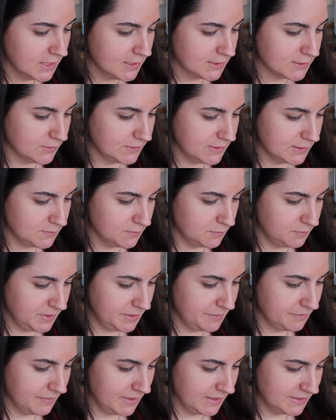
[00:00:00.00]
So this would
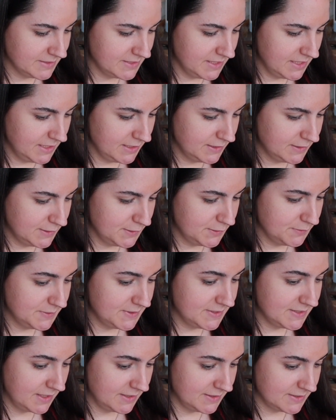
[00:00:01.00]
be Monday to
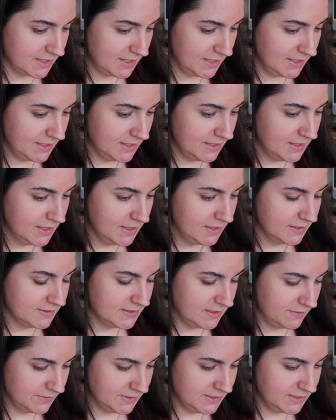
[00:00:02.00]
Sunday,
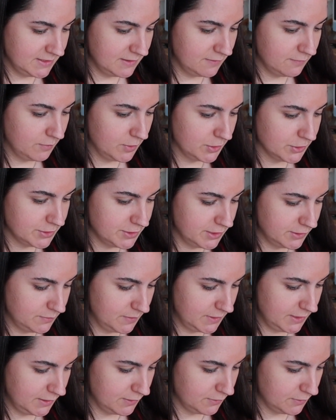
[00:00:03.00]
17th of March to
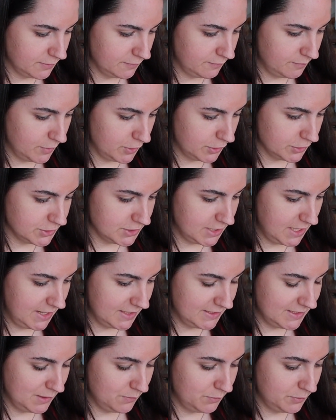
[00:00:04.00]
23rd of March,
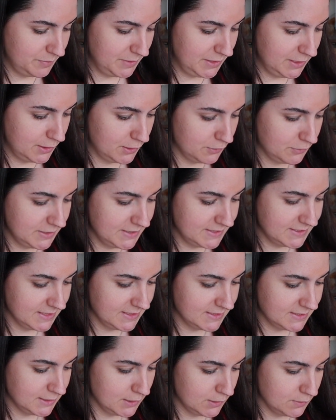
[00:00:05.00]
and it would be
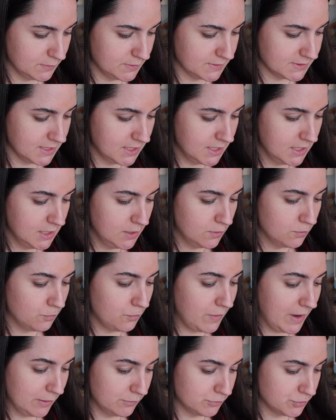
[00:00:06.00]
36 euros
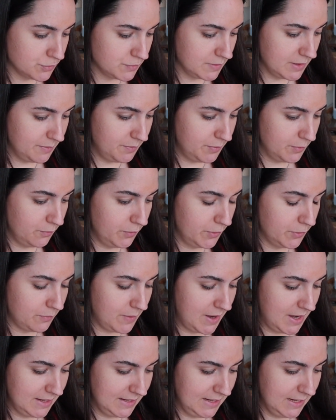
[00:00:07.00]
round trip with
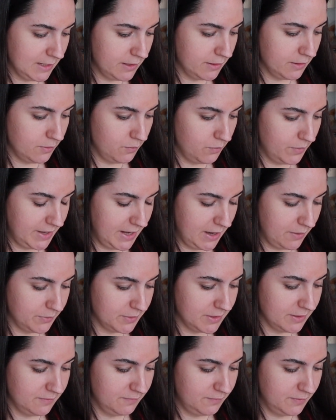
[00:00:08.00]
Ryanair, a 1
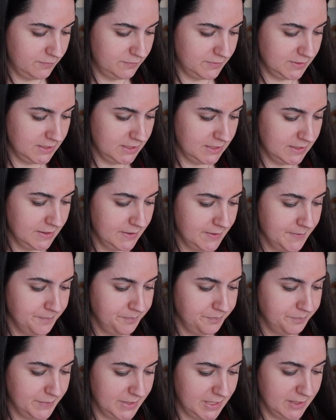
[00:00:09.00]
hour and
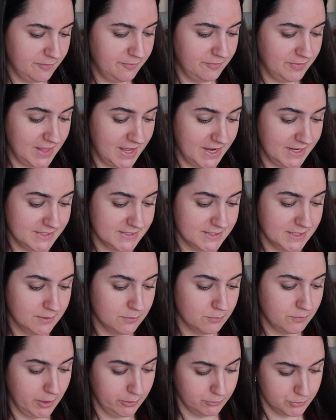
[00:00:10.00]
50-minute flight
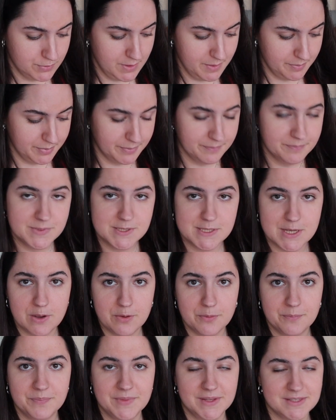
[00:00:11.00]
round trip.
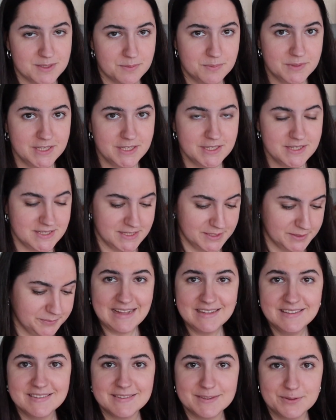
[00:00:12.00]
So that's a really good deal.
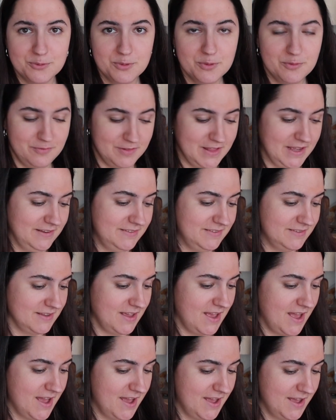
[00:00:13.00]
That's Google Flights.
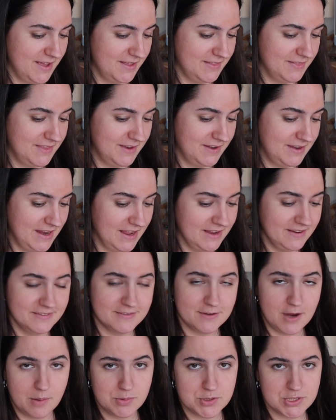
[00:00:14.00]
The
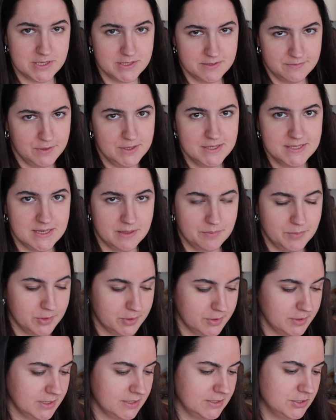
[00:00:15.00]
next option is very
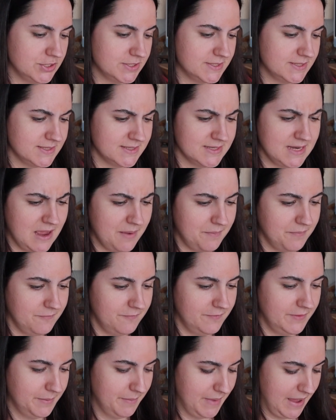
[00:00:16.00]
similar. It just doesn't have
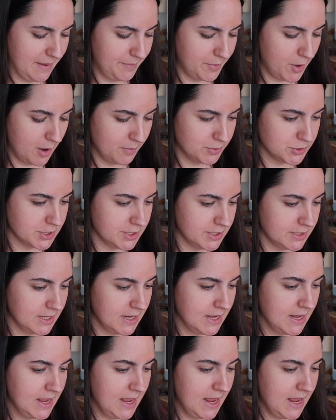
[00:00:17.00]
the map option.